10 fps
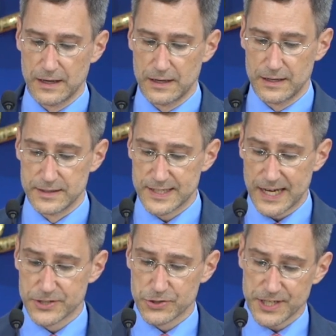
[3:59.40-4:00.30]
And this
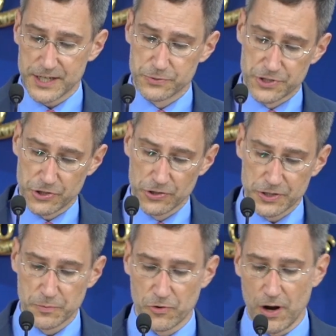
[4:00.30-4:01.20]
exercise returned
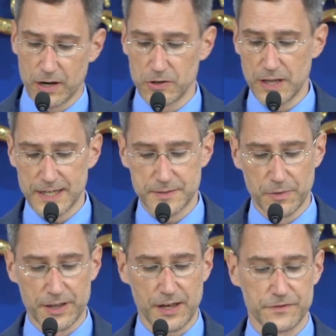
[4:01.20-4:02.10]
to Morocco last
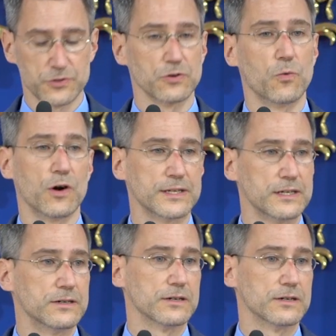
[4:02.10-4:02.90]
month after a one-year